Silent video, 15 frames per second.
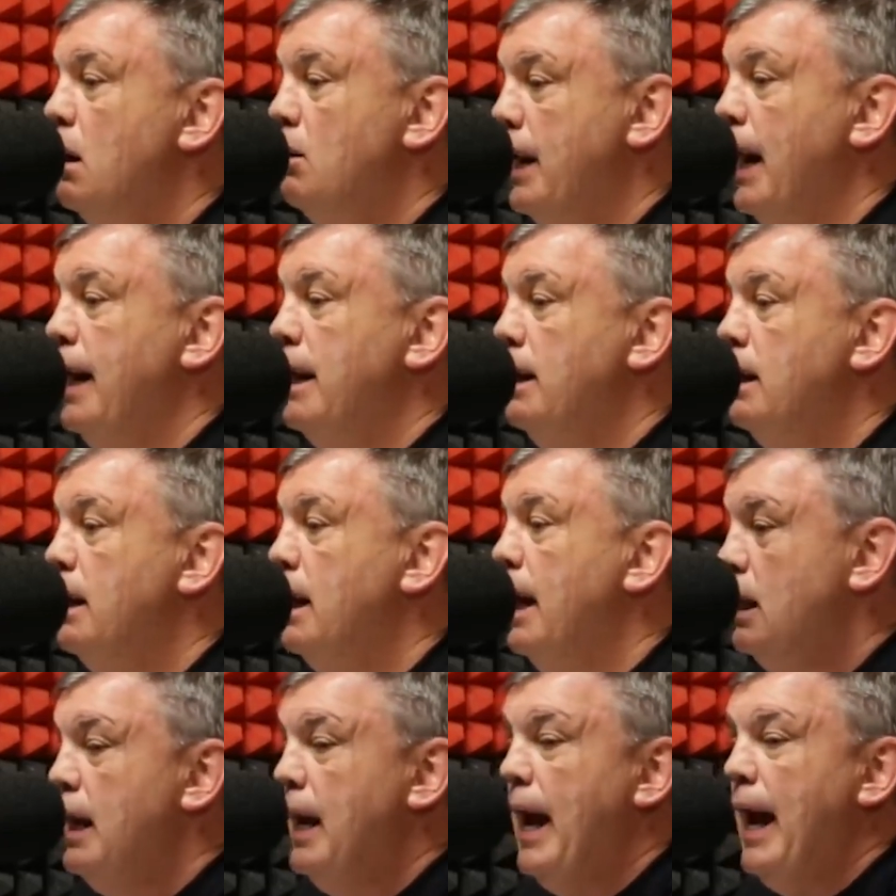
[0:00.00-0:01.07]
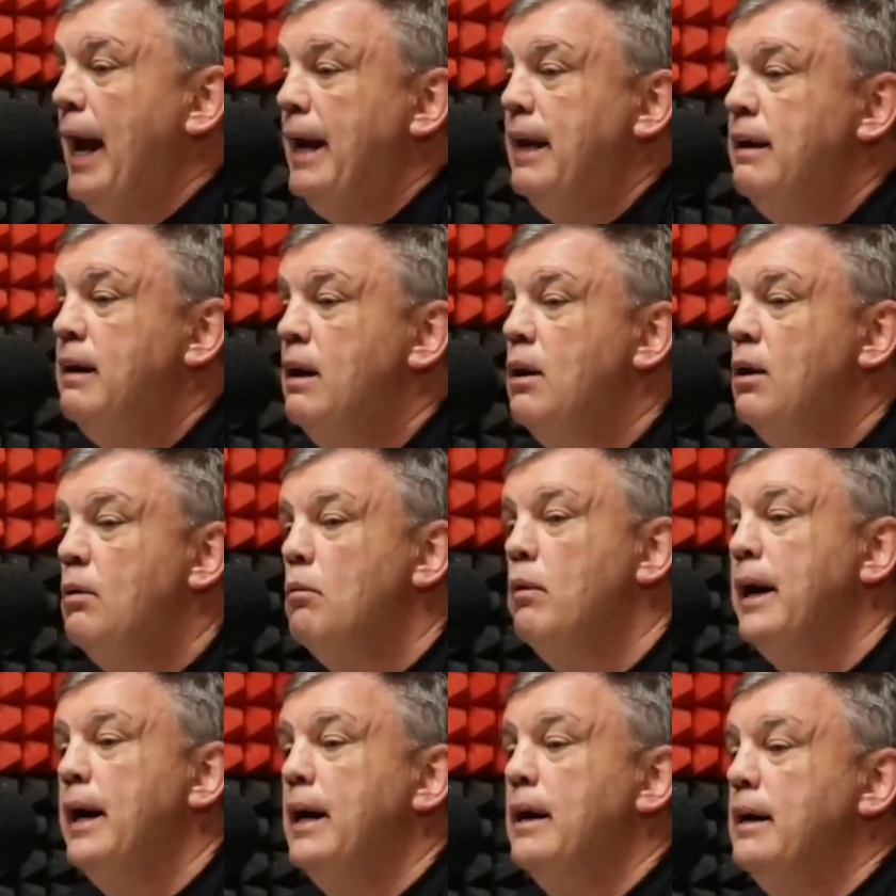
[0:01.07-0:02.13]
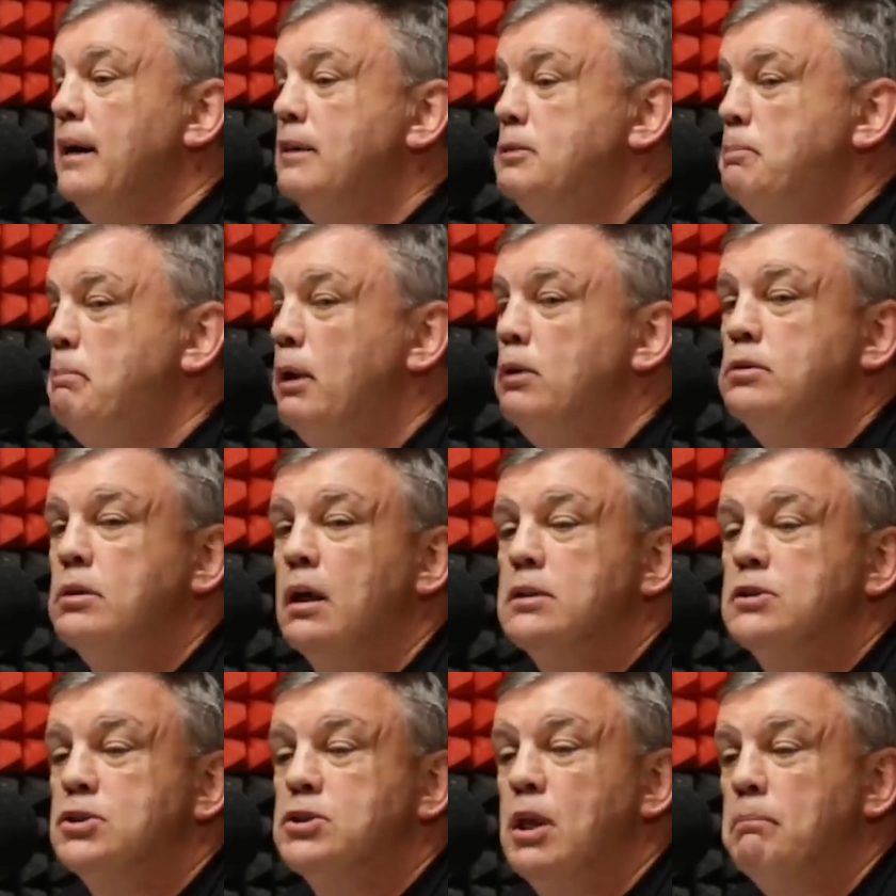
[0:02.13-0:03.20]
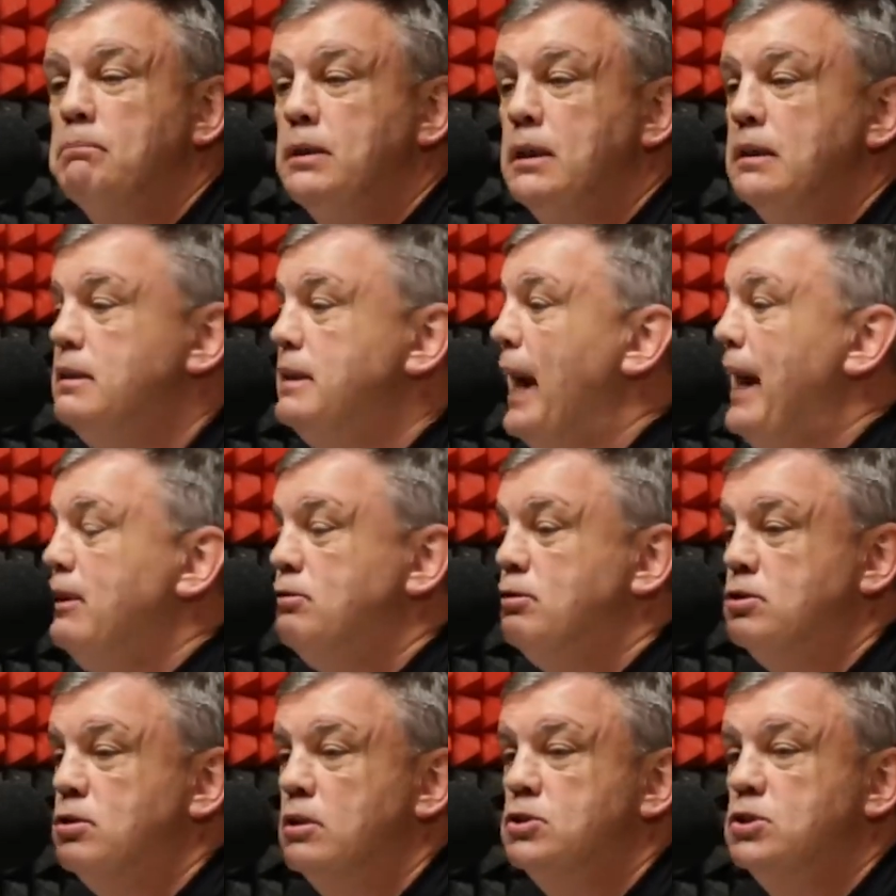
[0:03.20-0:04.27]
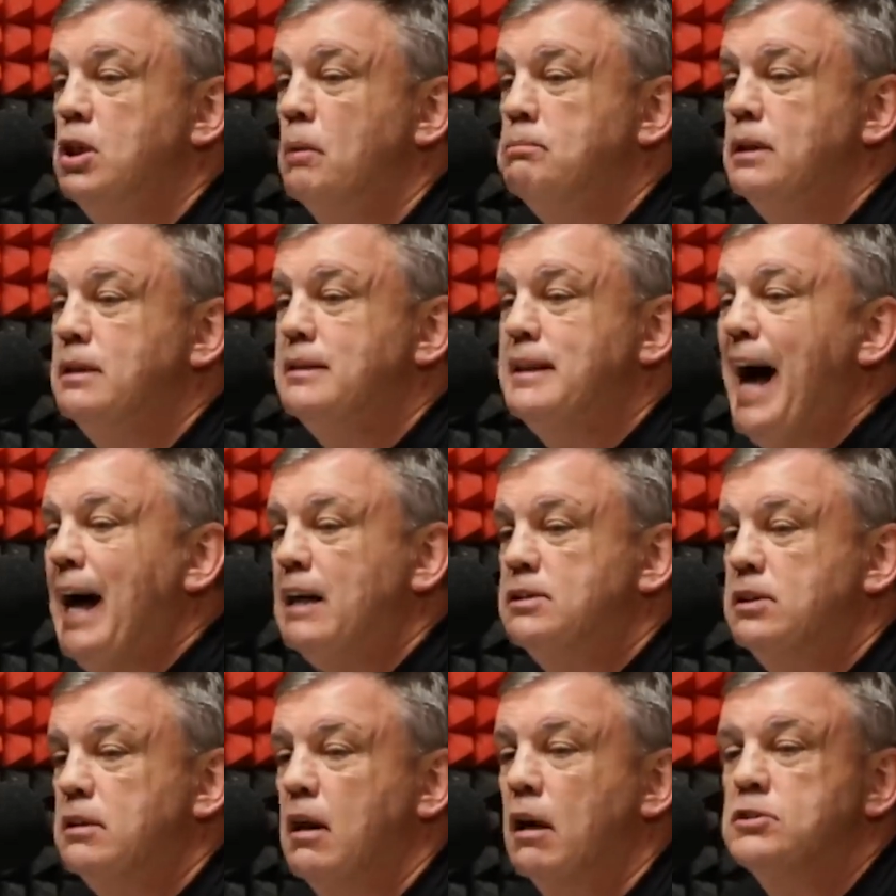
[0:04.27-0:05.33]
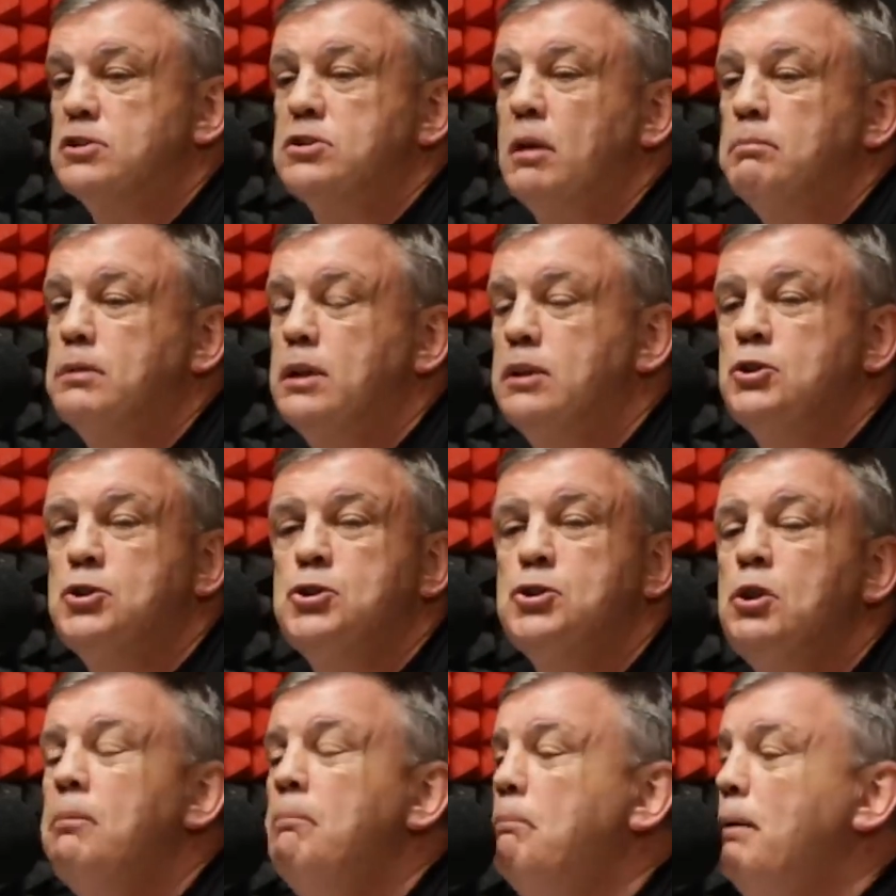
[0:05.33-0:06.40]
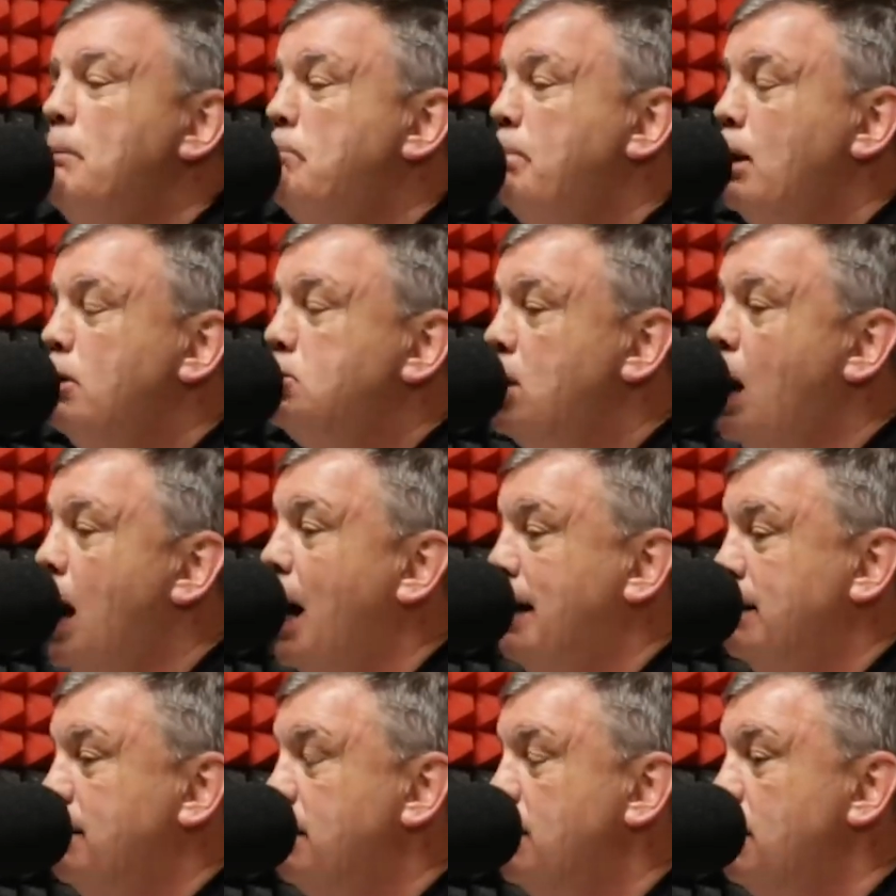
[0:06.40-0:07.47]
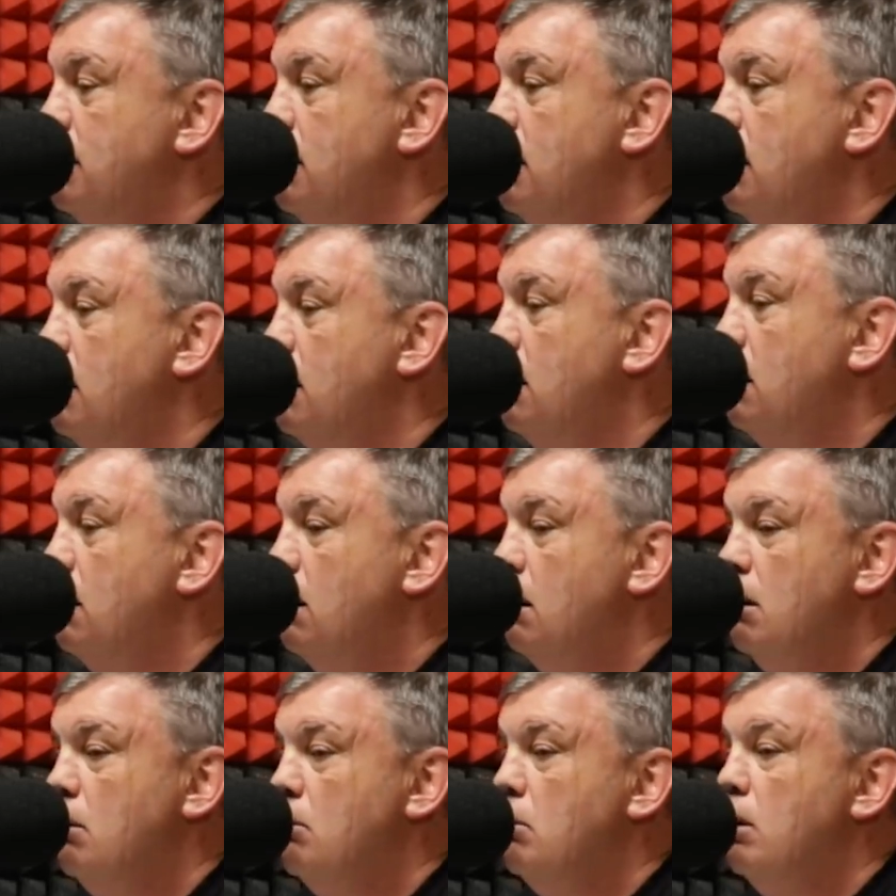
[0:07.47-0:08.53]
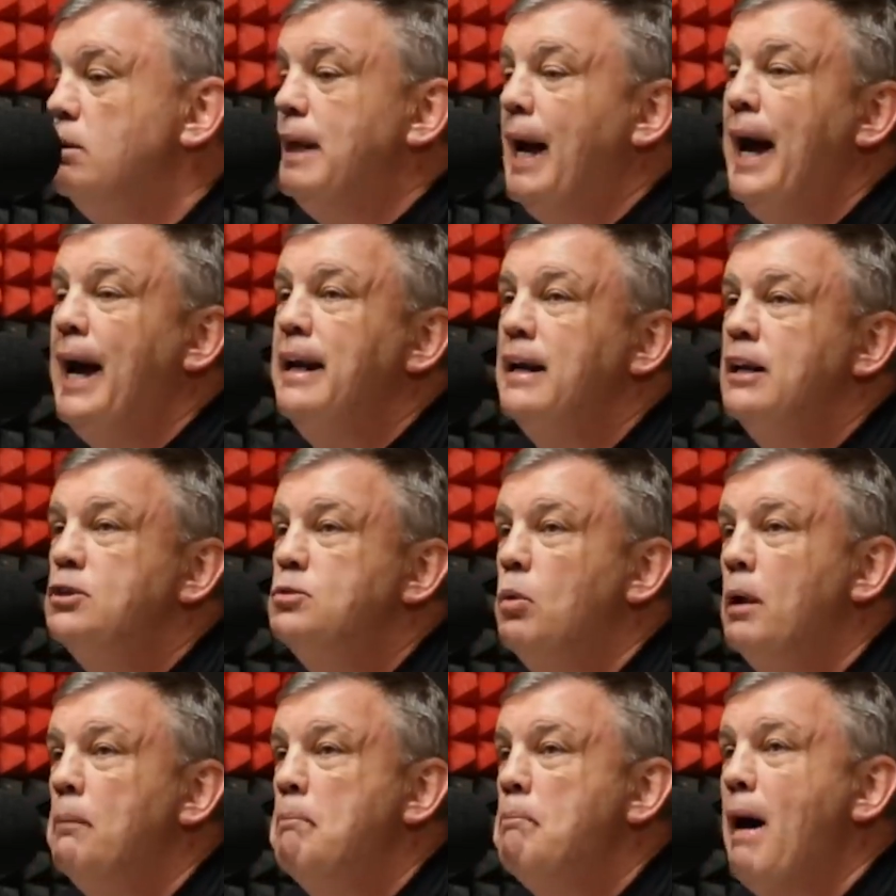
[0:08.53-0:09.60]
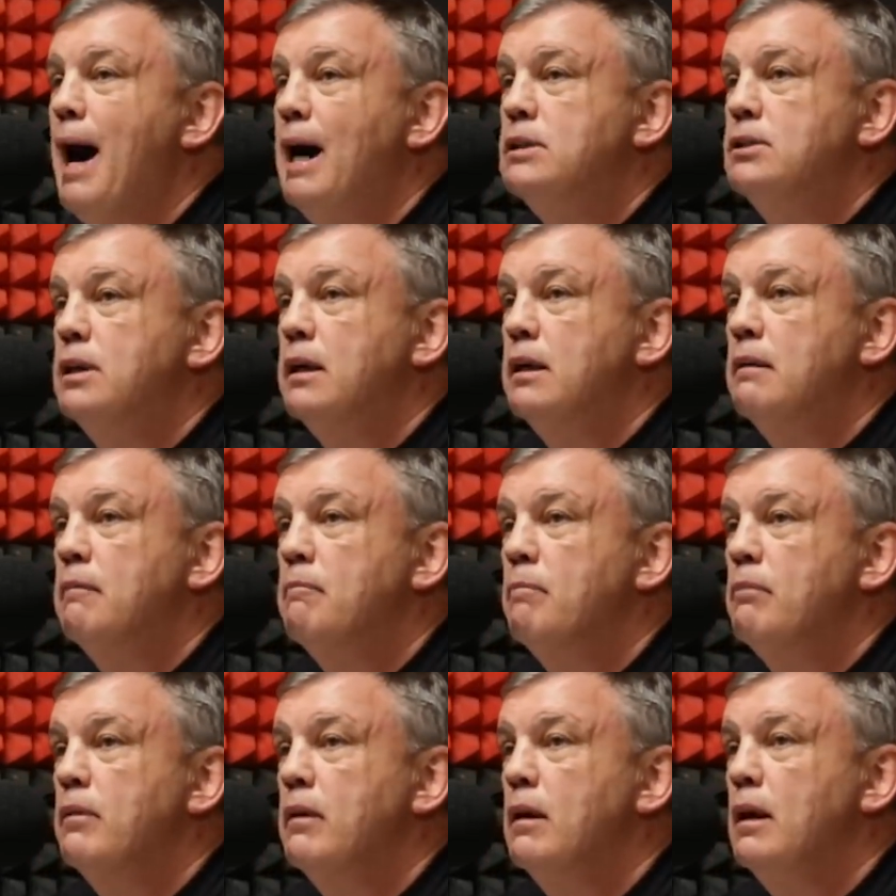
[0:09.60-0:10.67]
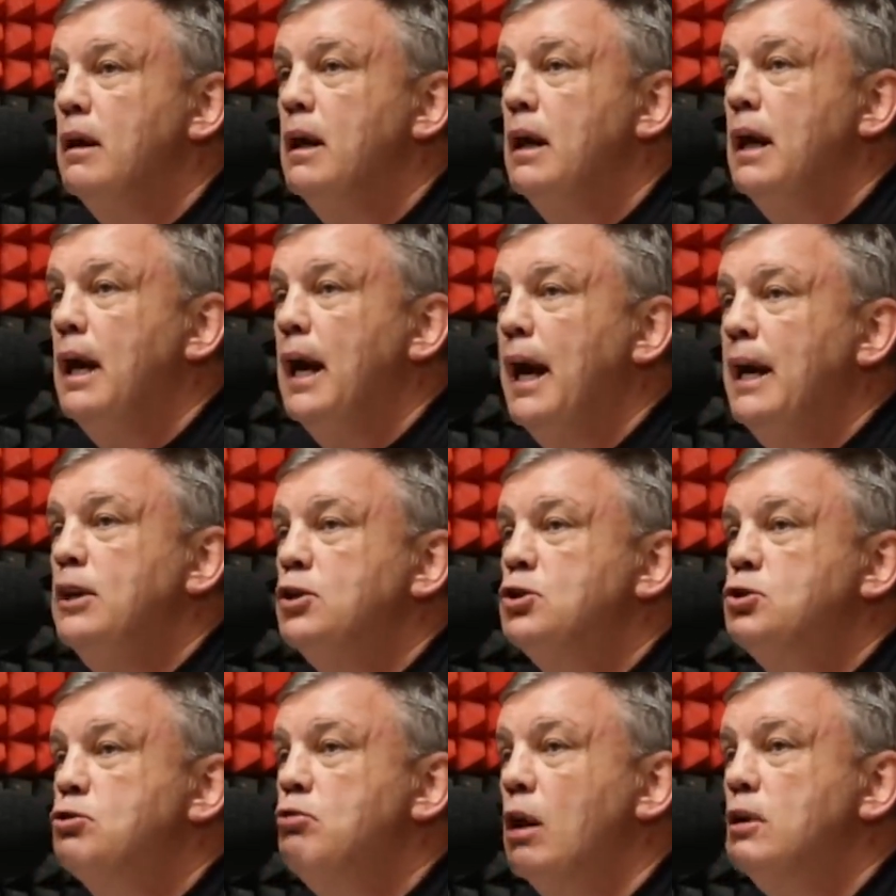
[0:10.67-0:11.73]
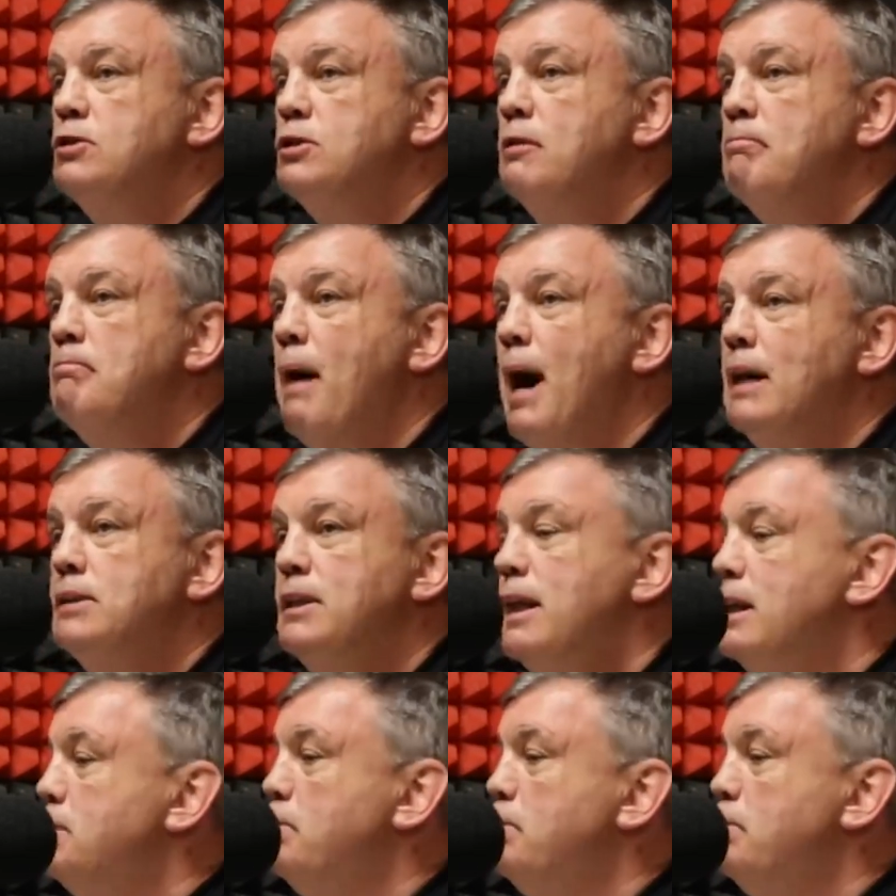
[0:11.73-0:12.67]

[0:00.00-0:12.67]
Okay? And where it's built on something dangerous, on something toxic, on something it shouldn't be built on. Well, that is what boxing and the structure of boxing